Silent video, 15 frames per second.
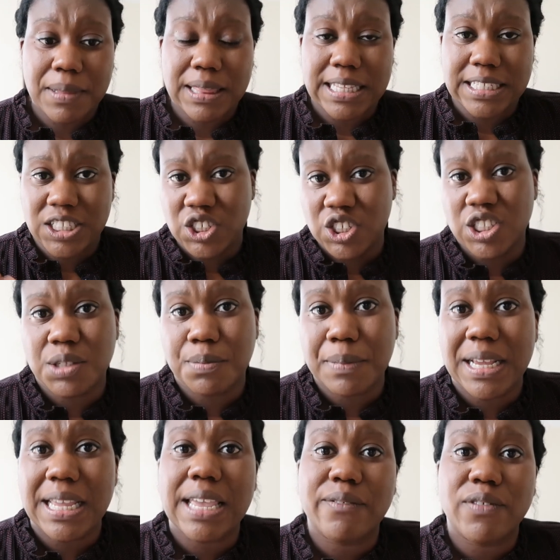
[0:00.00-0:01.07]
This is just me
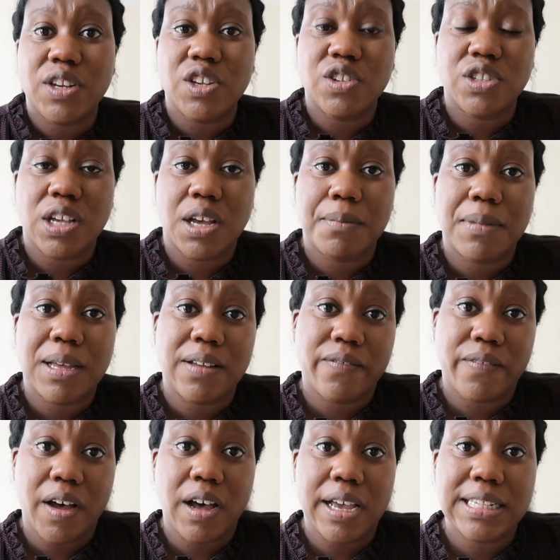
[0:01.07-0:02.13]
giving you some
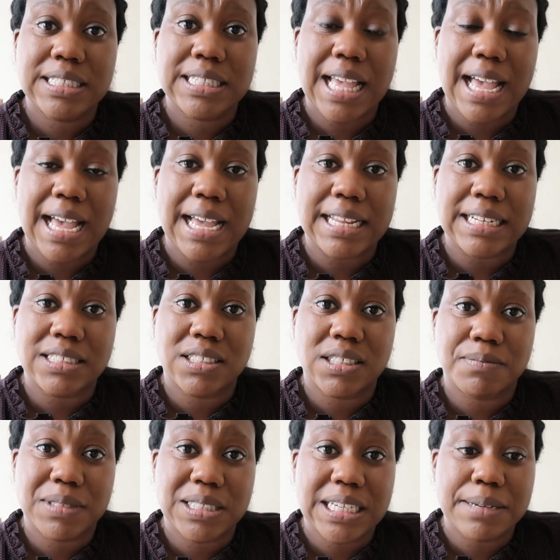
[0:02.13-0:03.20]
advice and
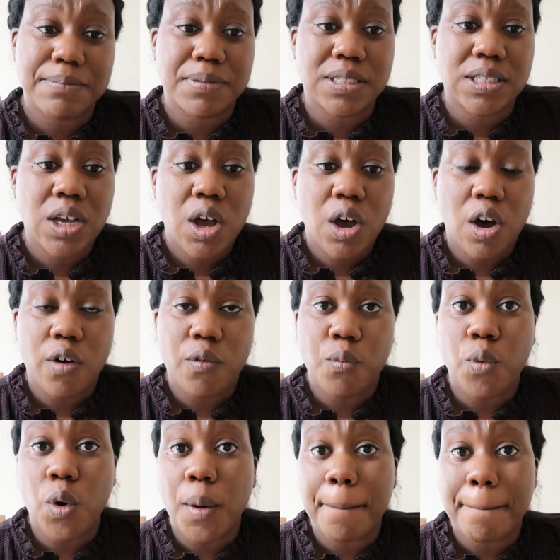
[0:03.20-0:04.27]
some tips of
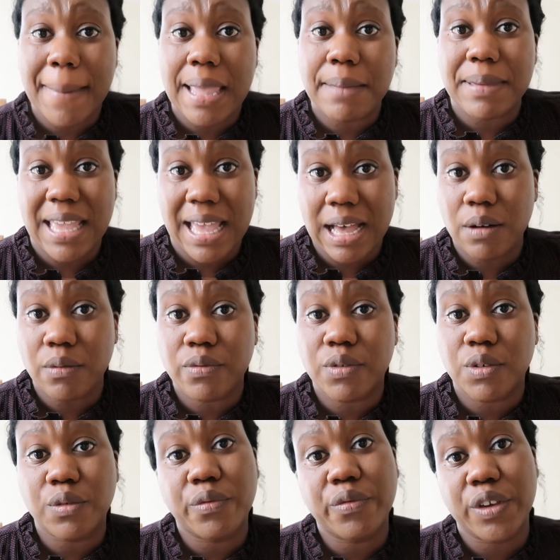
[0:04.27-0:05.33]
what may be
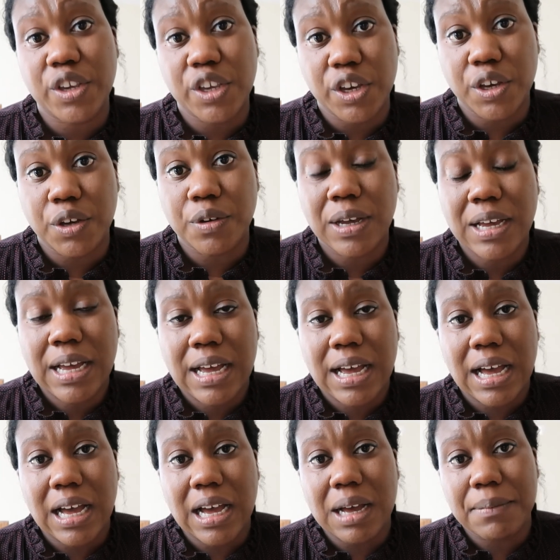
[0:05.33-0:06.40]
helpful for you.
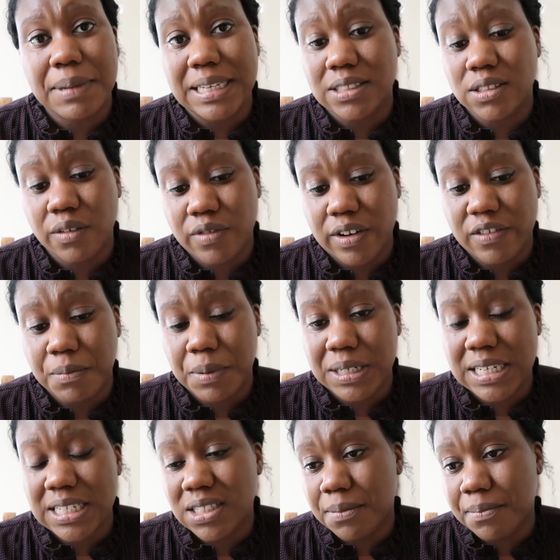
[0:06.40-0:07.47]
It's not for
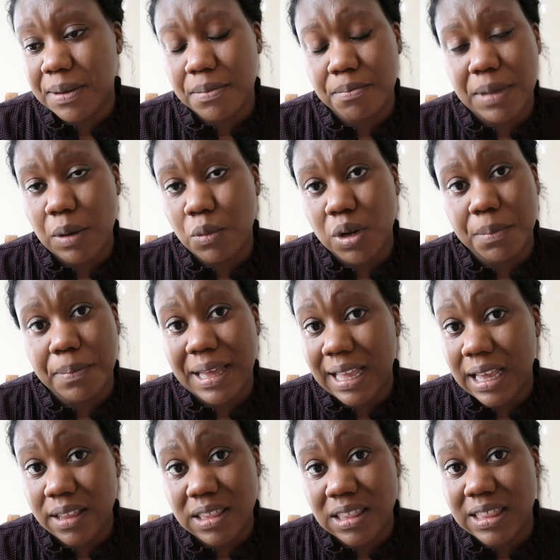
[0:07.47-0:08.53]
everybody. Some people may want to pack
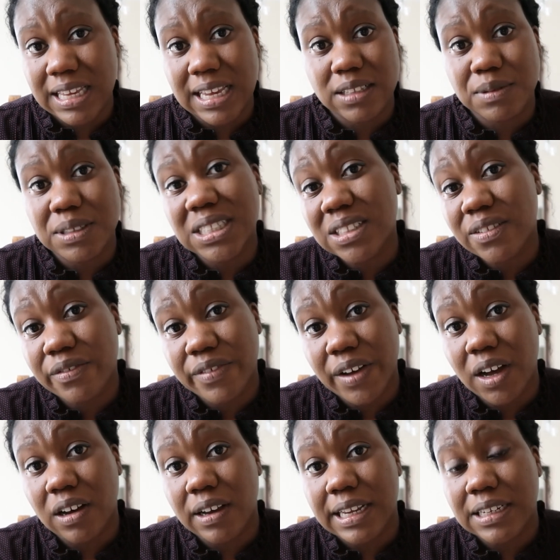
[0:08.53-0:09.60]
other things, which is
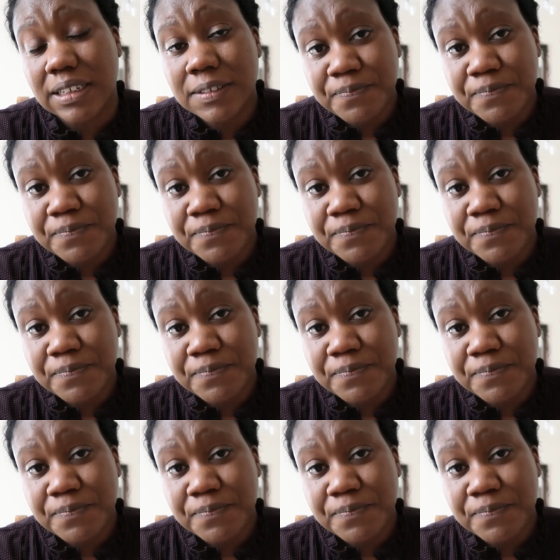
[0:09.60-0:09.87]
fine.